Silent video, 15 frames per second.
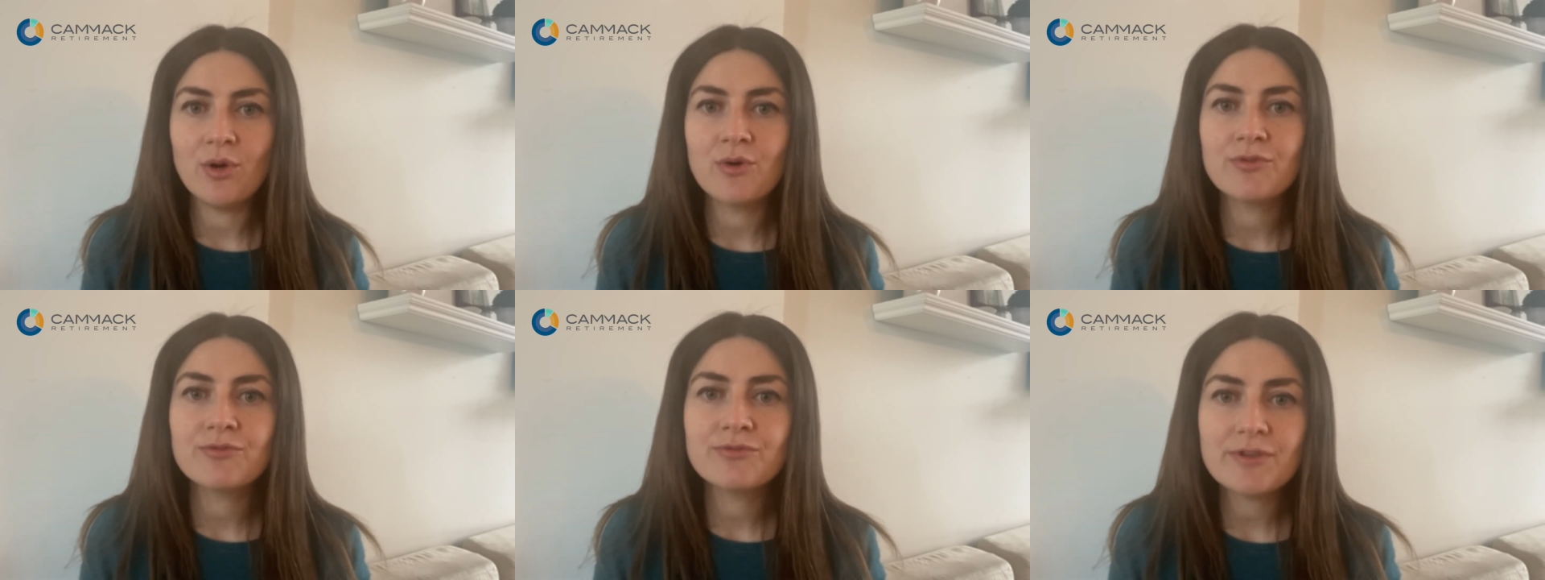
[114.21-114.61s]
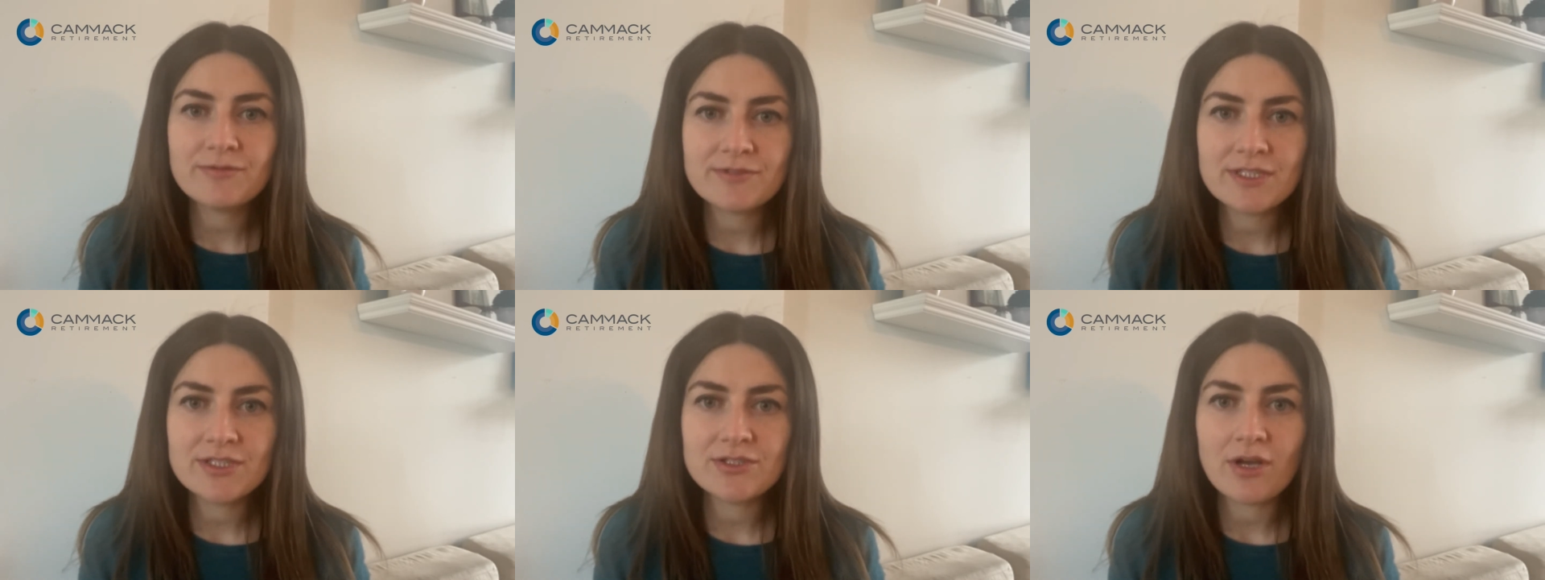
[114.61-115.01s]
of
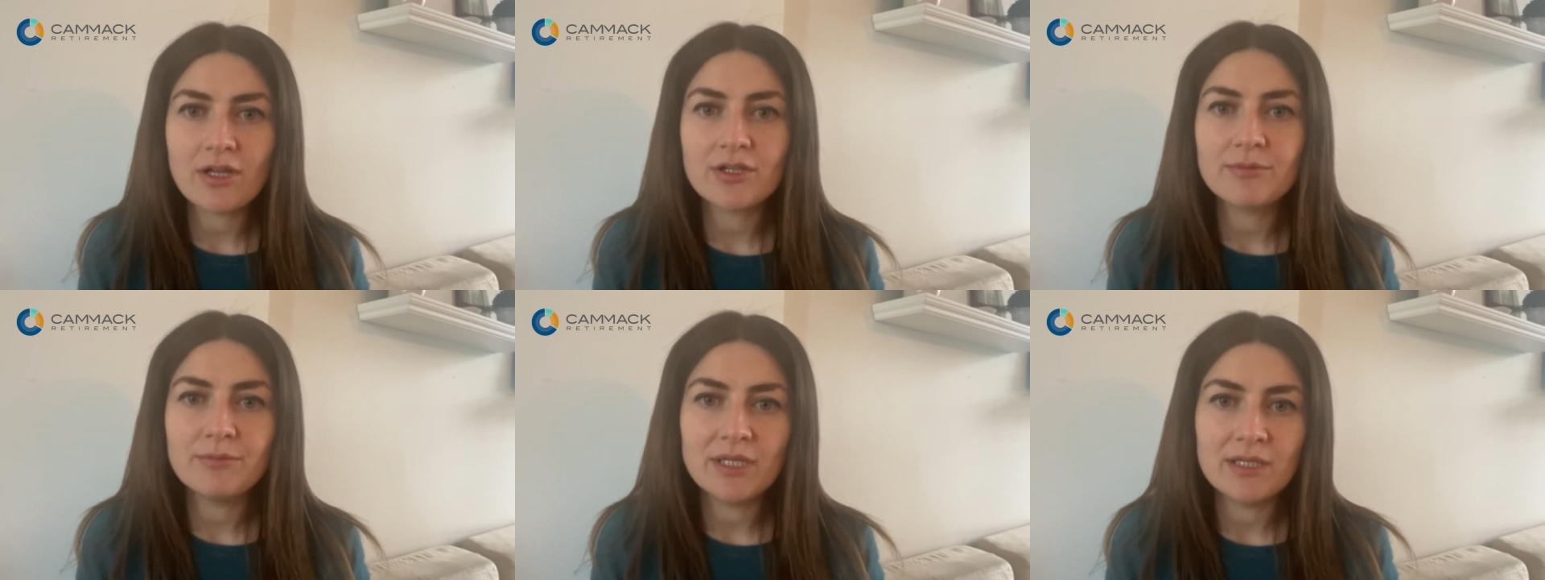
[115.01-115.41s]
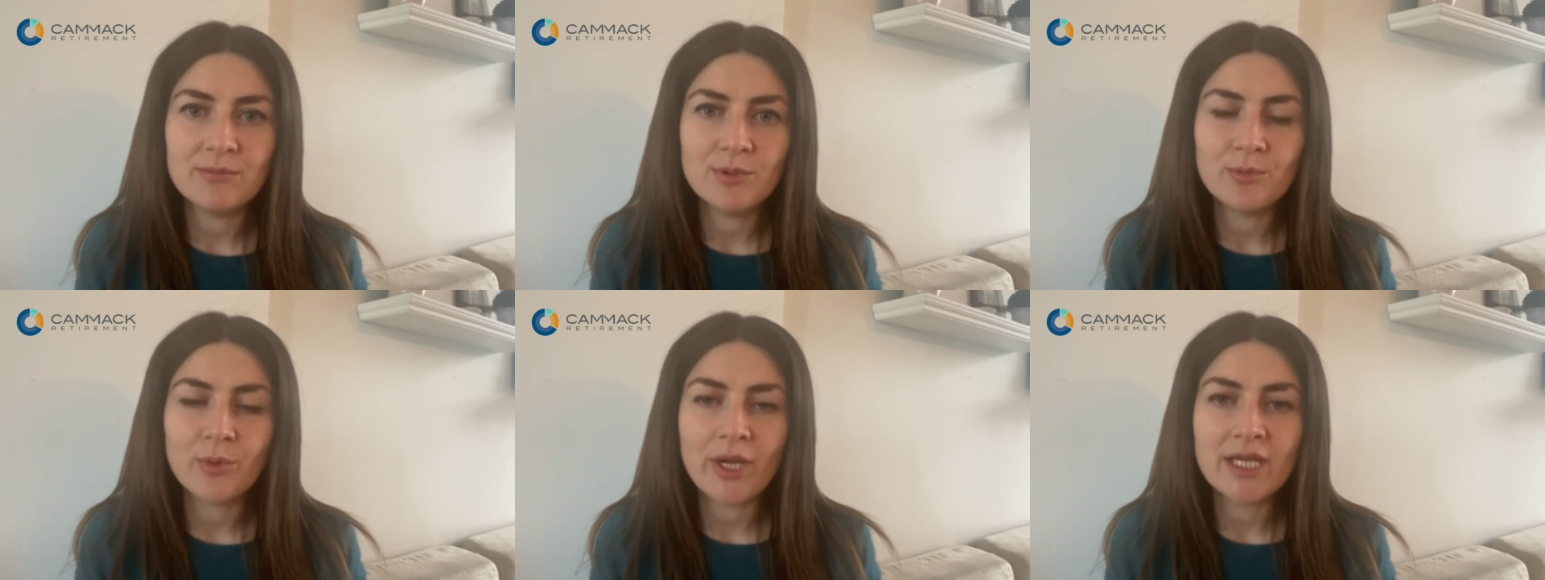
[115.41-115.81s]
$15
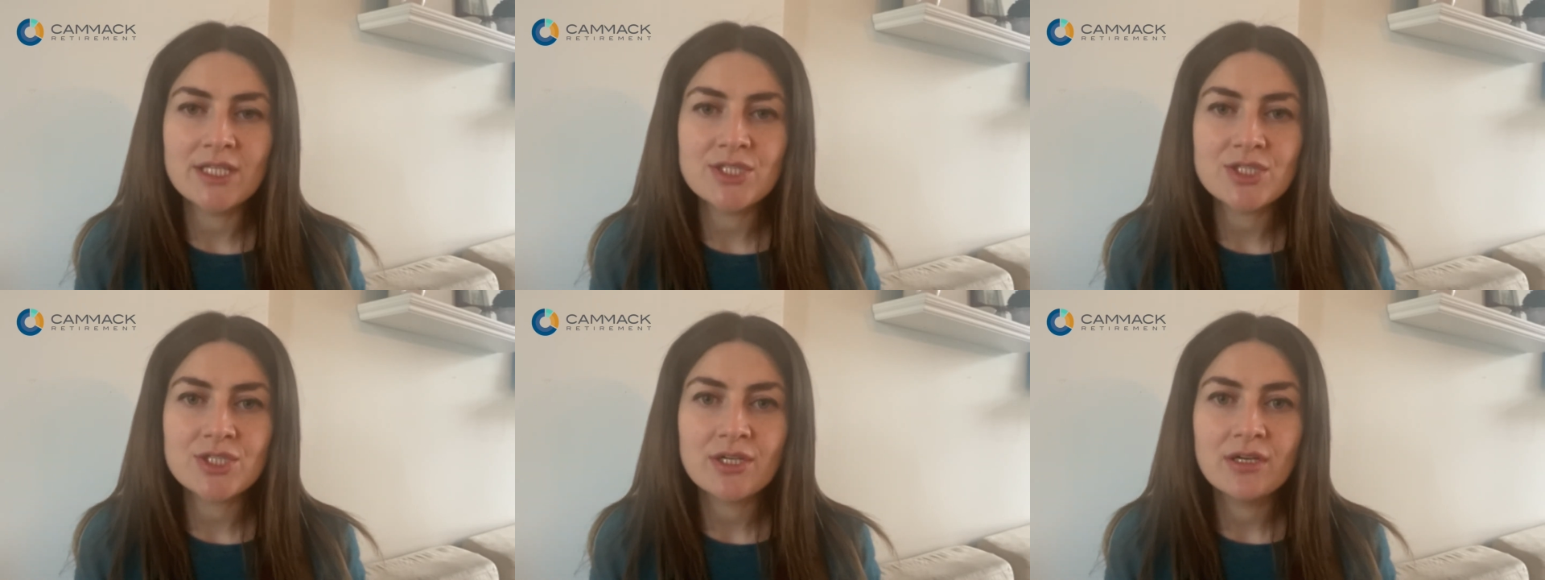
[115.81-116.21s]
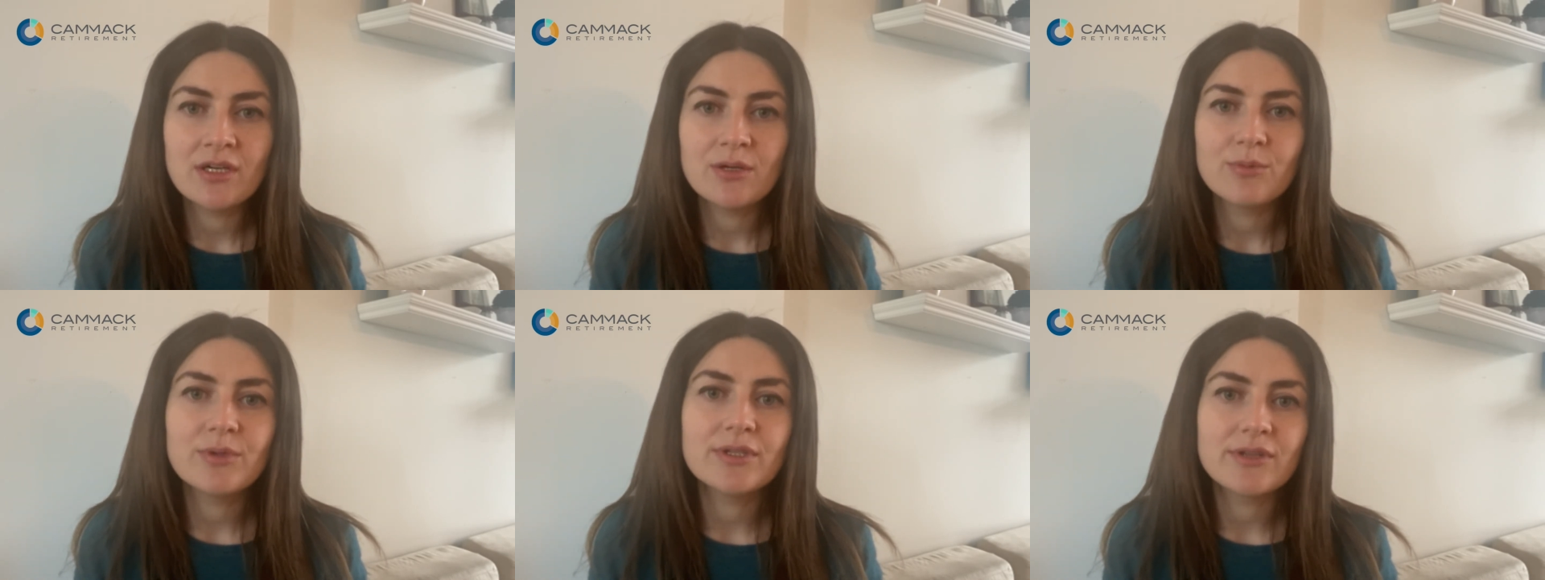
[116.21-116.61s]
minimum wage
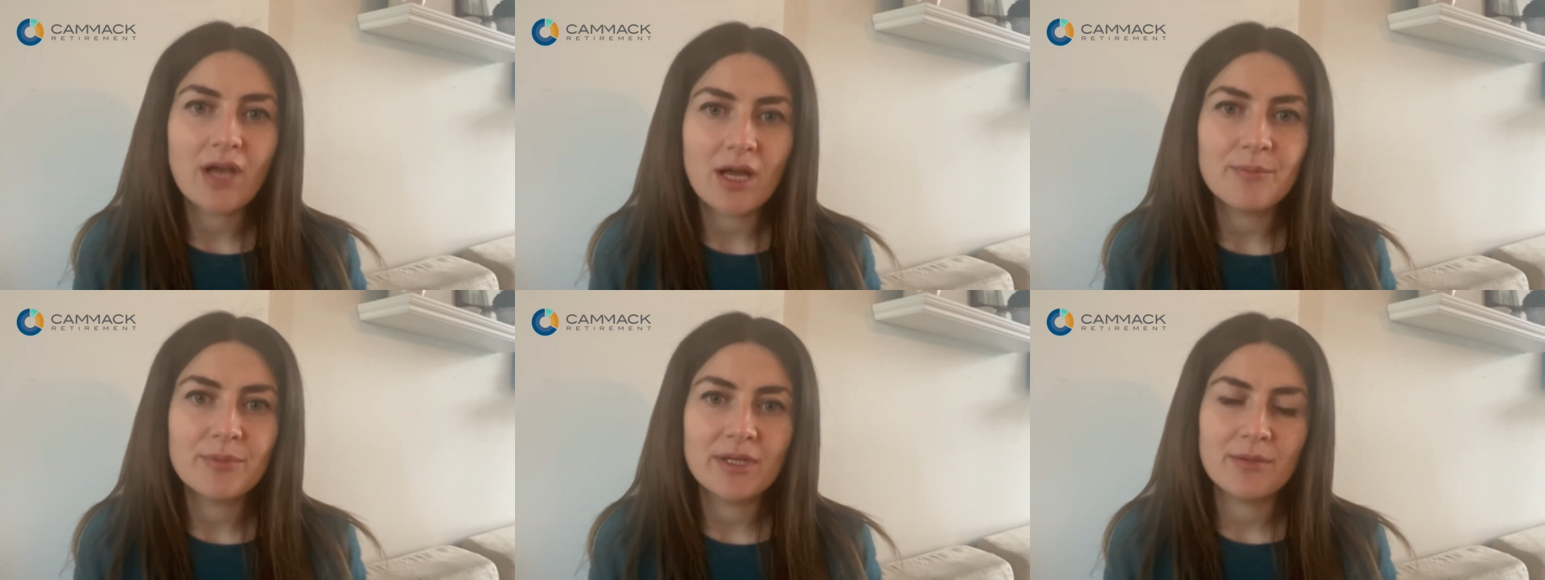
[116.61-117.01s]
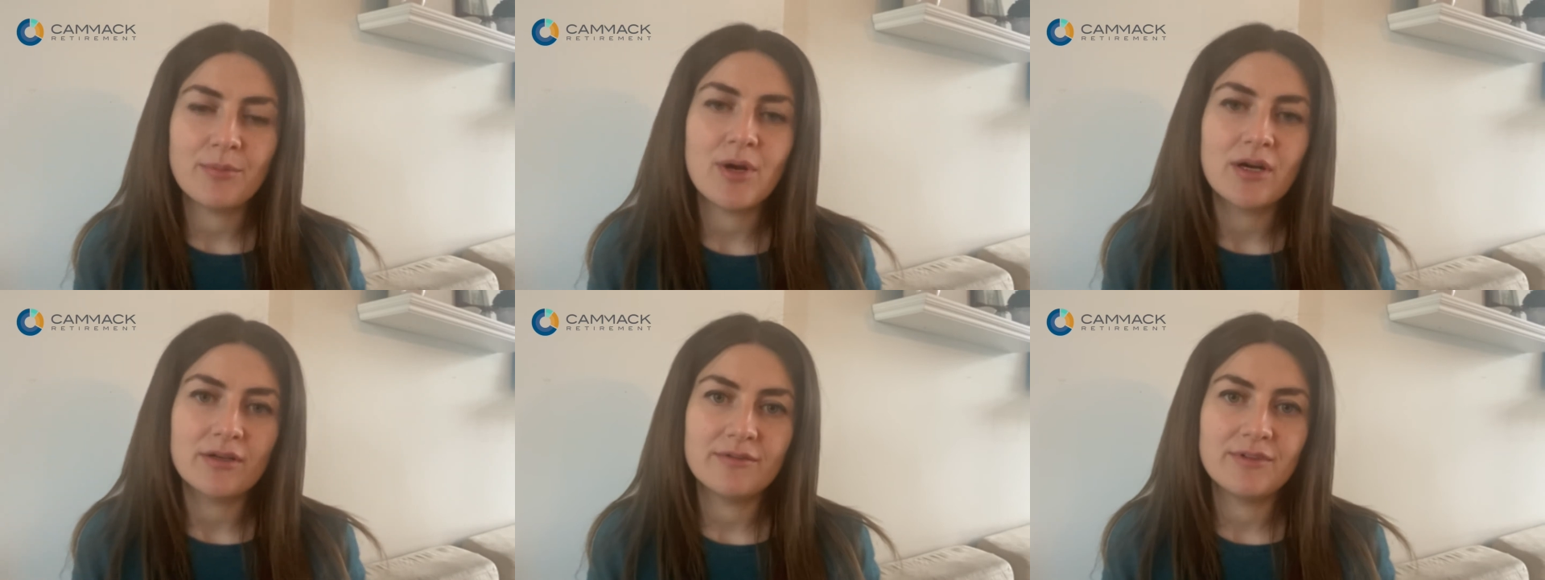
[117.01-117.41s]
will not be a
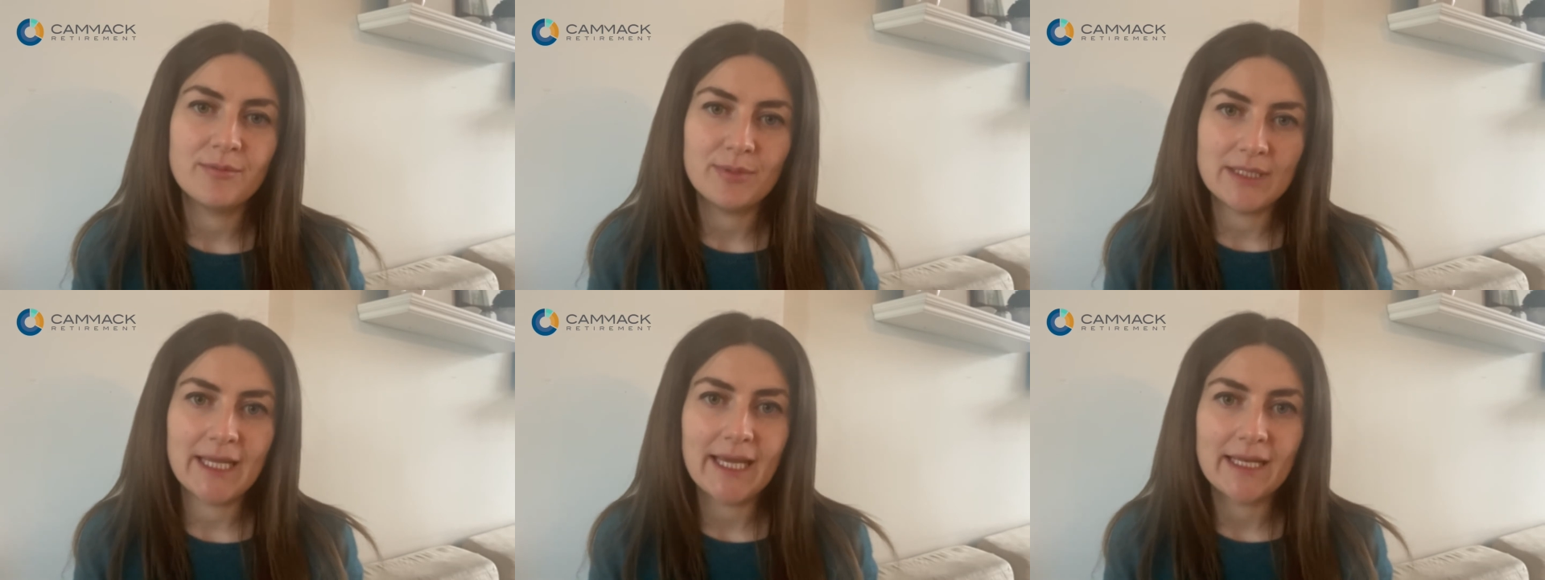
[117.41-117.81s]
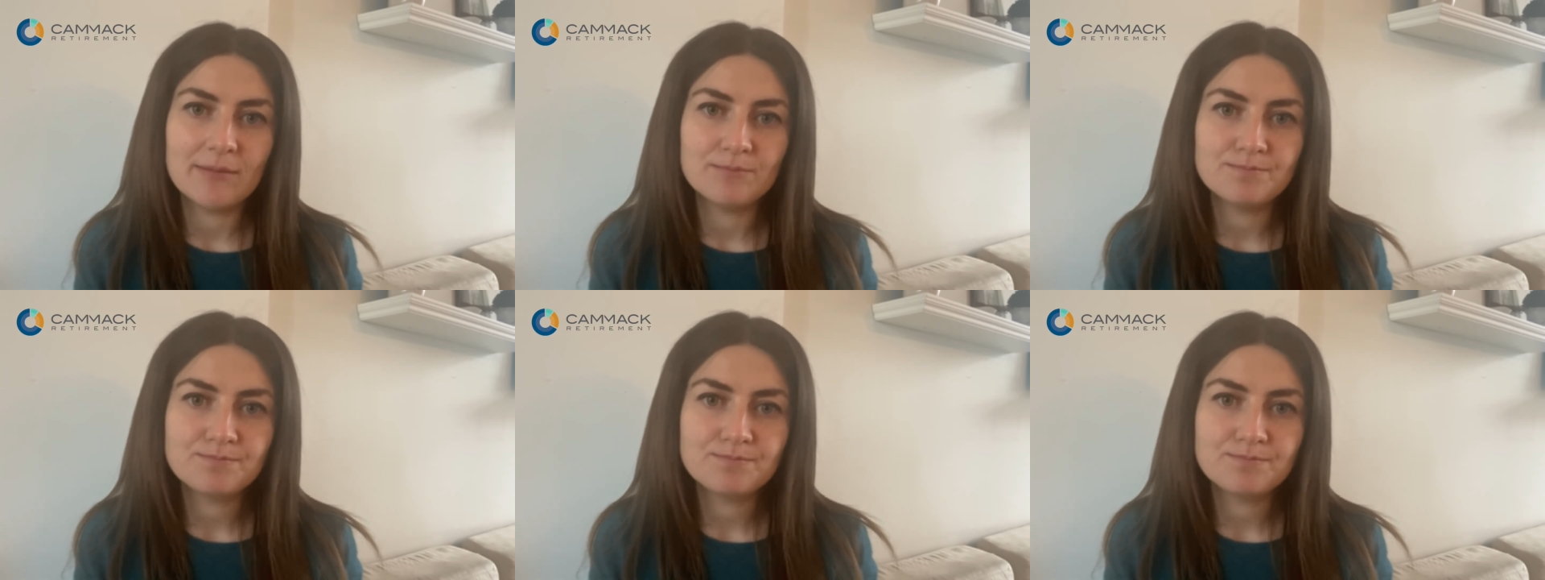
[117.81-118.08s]
part of the plan.